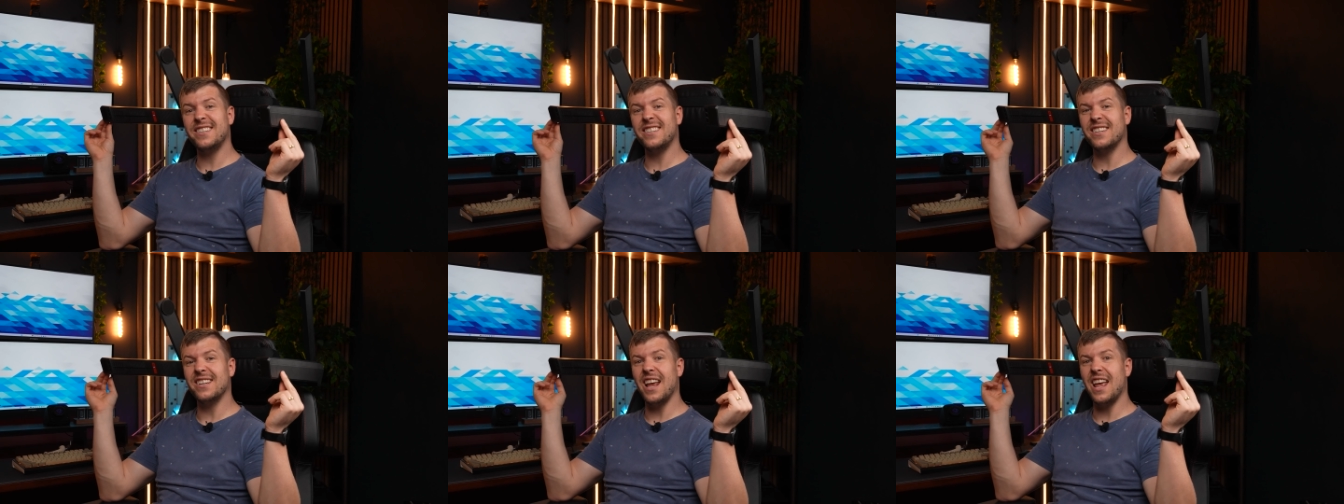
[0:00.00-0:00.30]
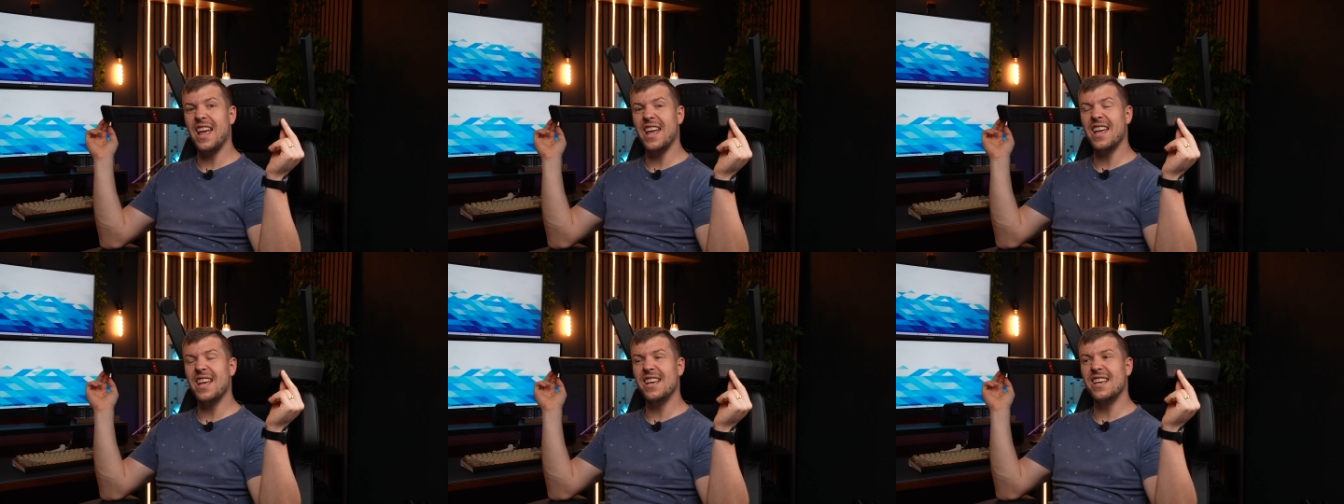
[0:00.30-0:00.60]

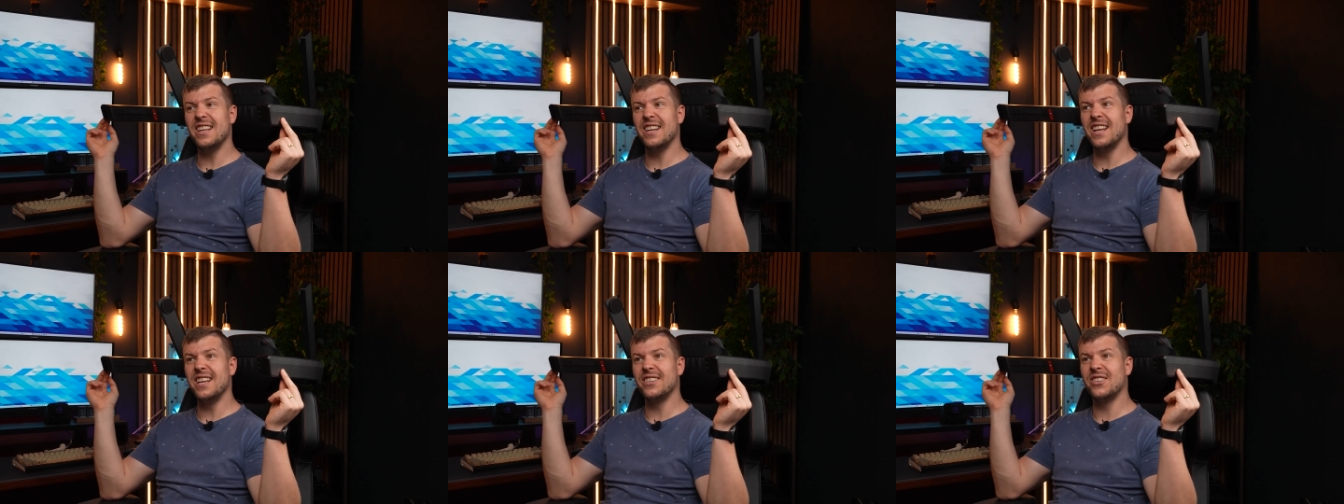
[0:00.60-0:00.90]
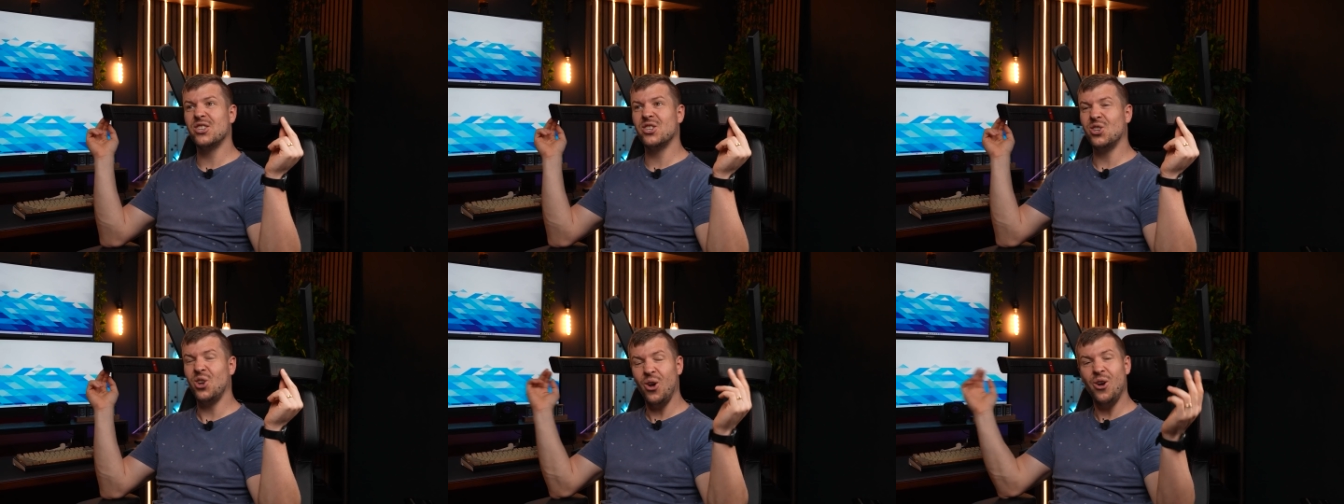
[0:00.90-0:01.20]
enable it to be
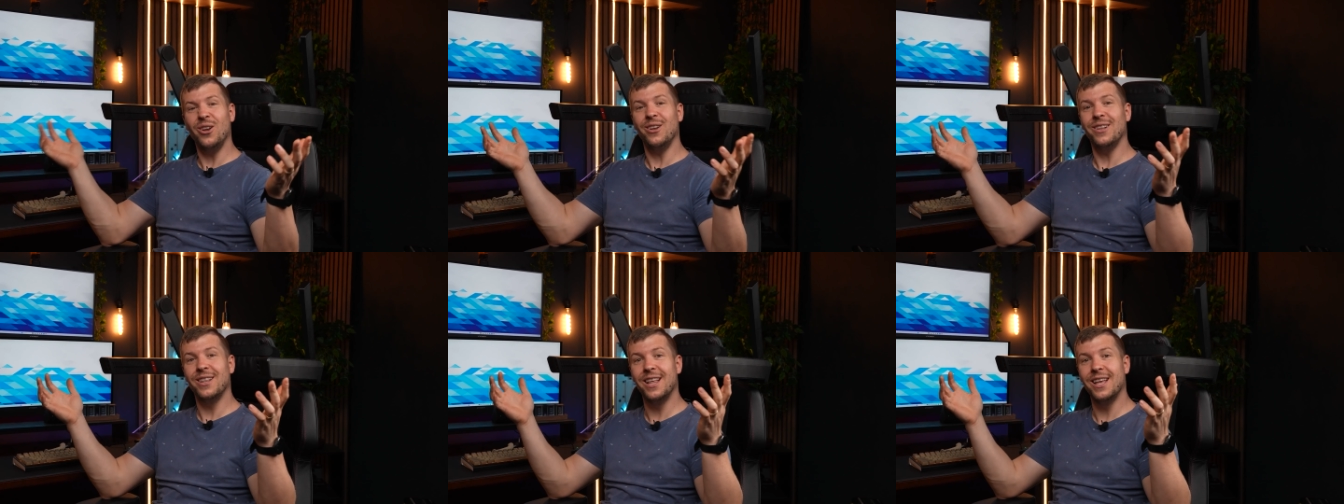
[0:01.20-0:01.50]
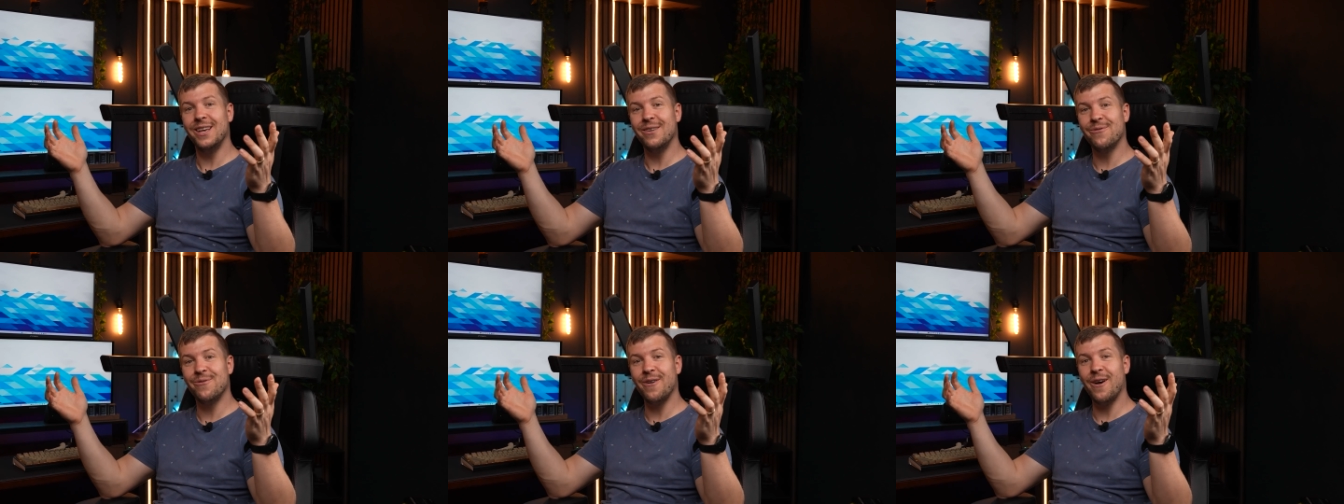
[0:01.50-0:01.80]
the
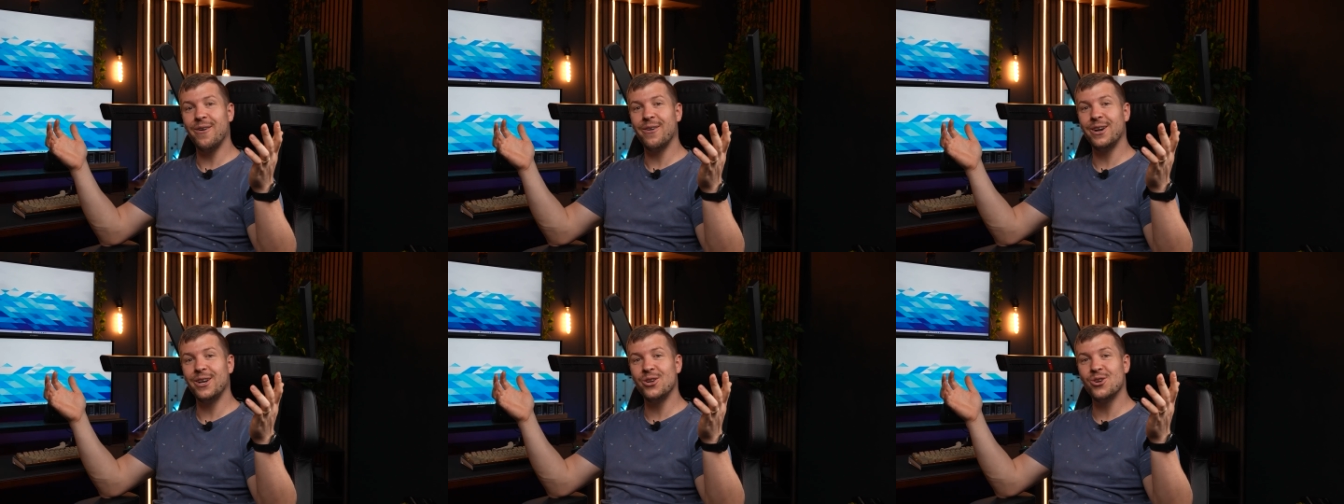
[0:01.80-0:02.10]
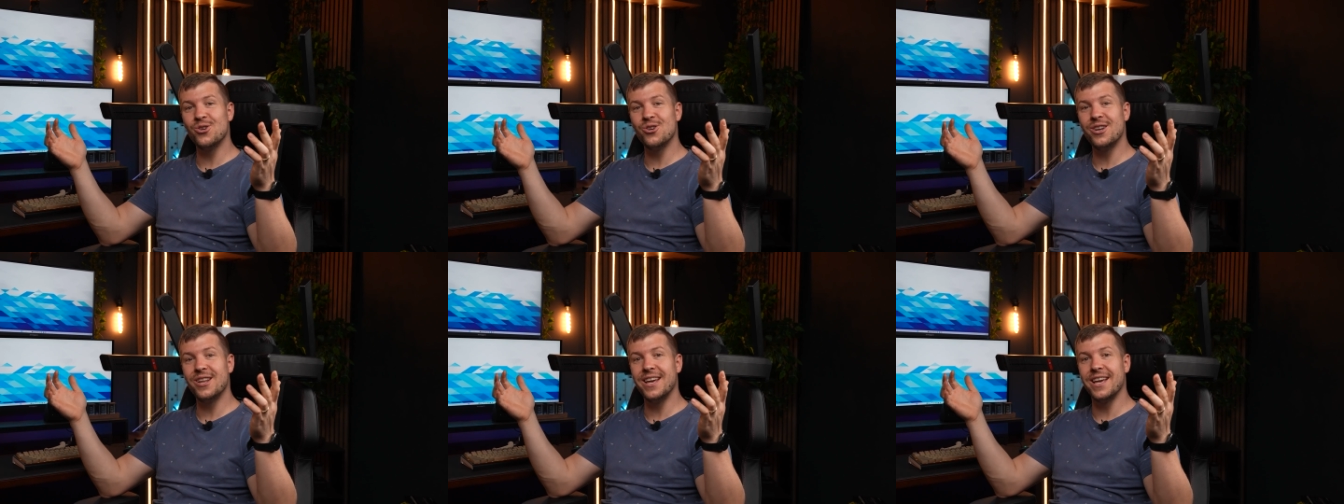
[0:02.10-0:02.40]
default
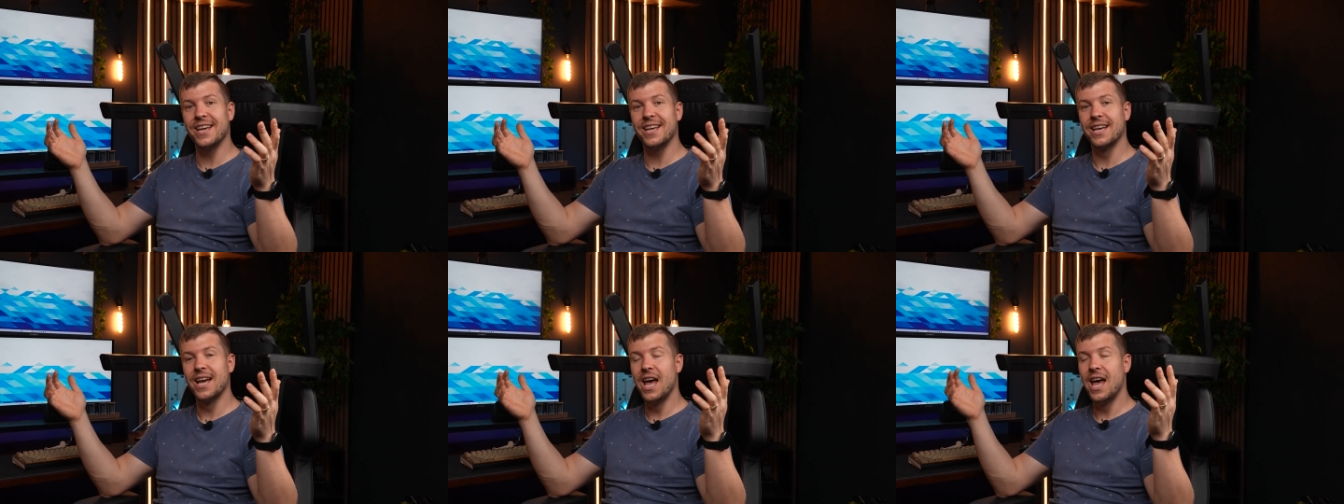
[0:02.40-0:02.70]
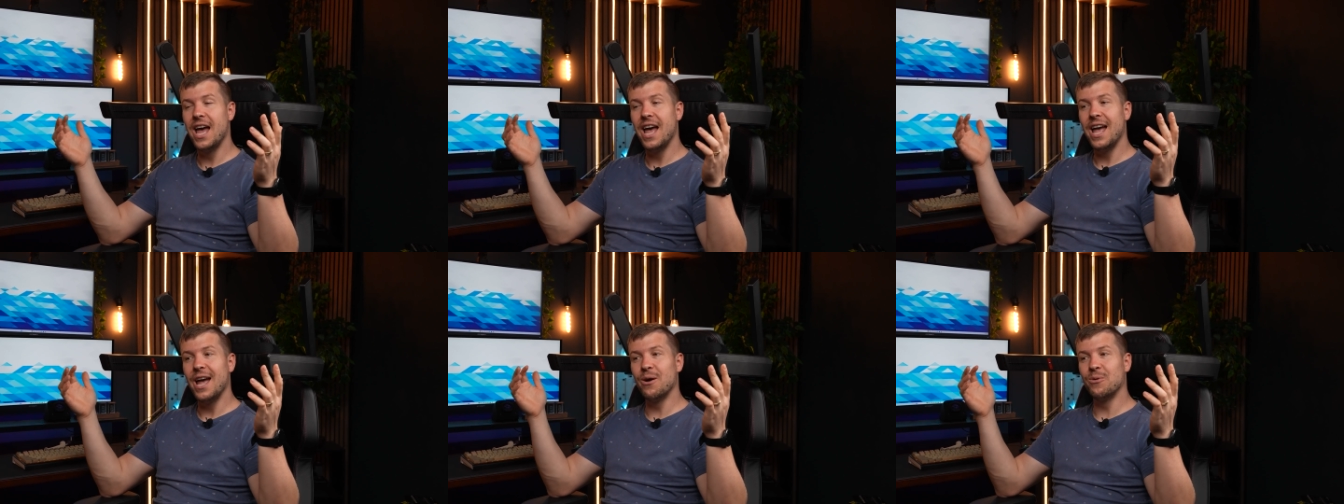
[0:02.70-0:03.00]
output
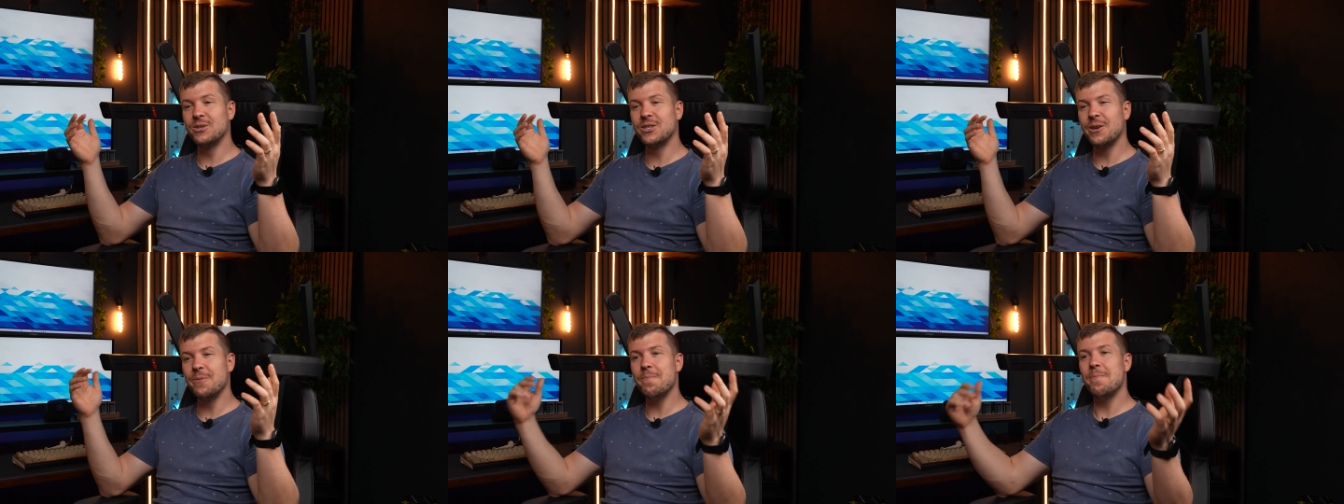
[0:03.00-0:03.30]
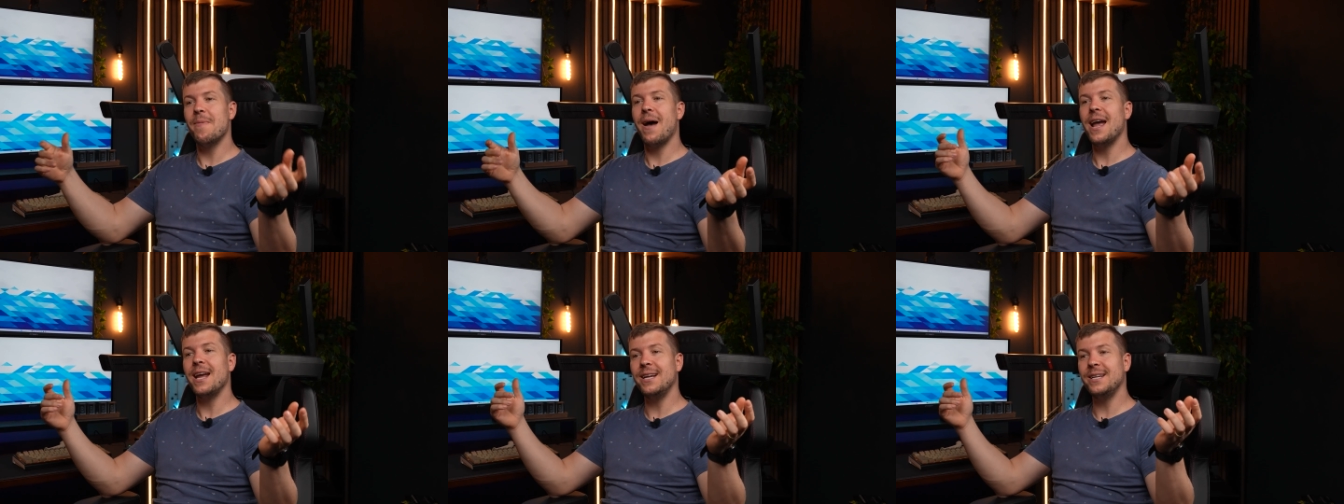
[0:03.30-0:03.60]
device
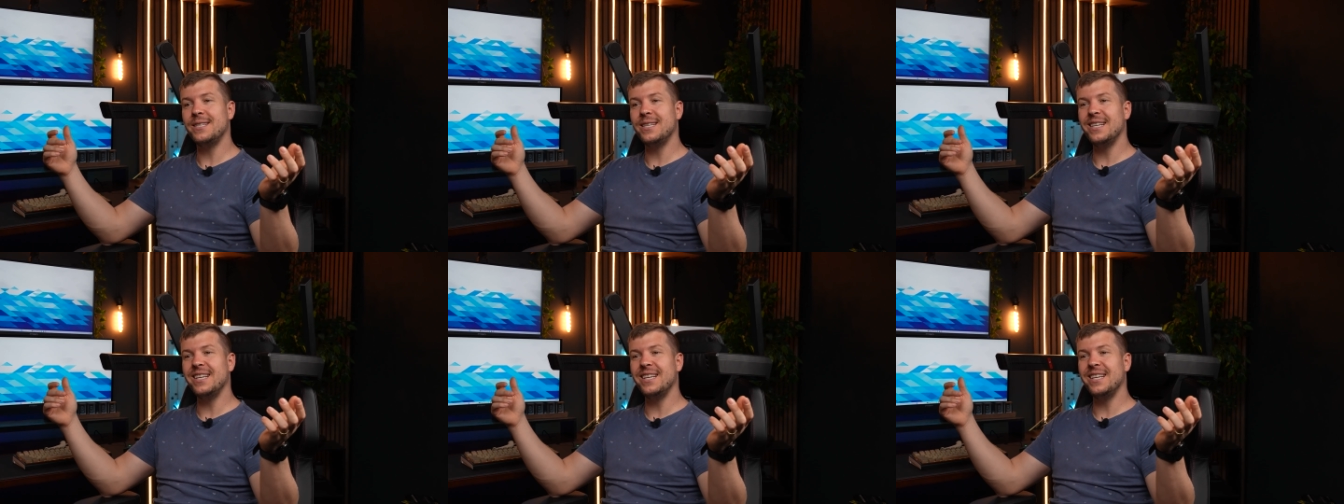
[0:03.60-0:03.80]
because